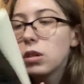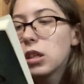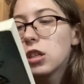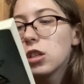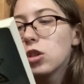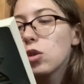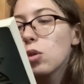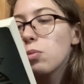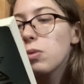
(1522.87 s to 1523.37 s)

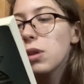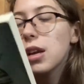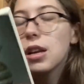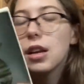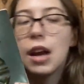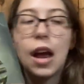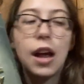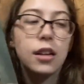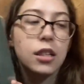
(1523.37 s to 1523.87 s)

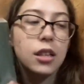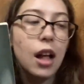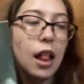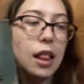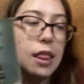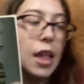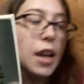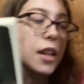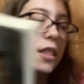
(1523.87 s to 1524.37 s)
dystopian-esque,
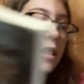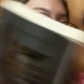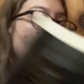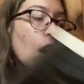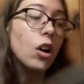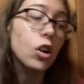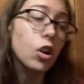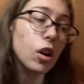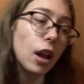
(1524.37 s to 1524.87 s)
like the
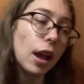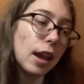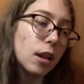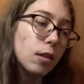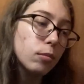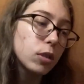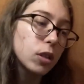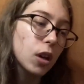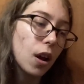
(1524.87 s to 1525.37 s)
Hunger
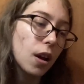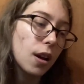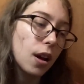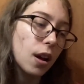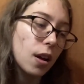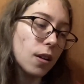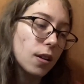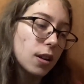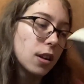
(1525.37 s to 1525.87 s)
Games,
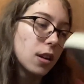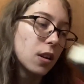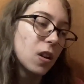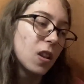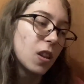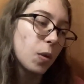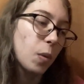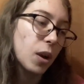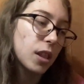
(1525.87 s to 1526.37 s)

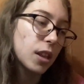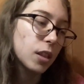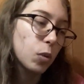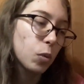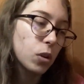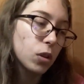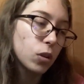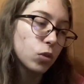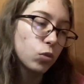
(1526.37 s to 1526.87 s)
the way that the
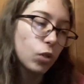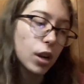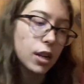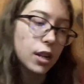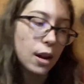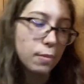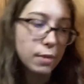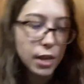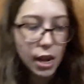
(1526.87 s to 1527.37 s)
world's run
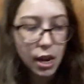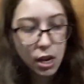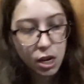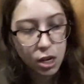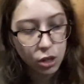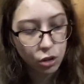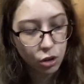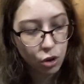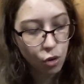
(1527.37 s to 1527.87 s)
type thing,
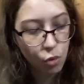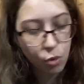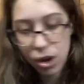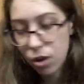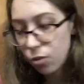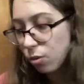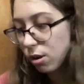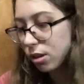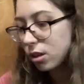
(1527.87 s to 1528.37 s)
so
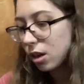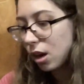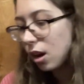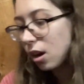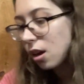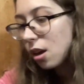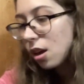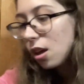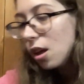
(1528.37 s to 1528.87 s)
interesting.
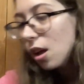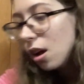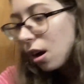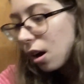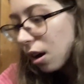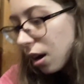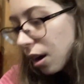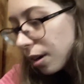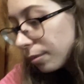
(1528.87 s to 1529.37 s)

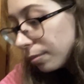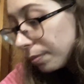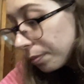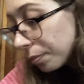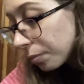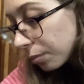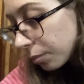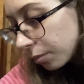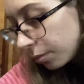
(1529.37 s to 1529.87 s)

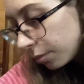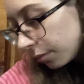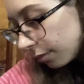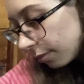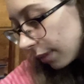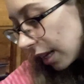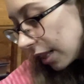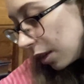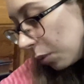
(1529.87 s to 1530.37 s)

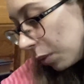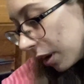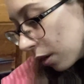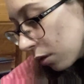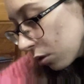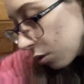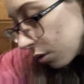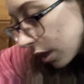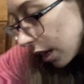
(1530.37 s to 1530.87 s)
And then we go
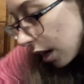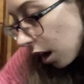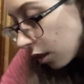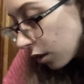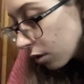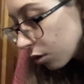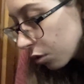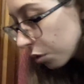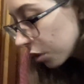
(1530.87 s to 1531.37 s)
to the other two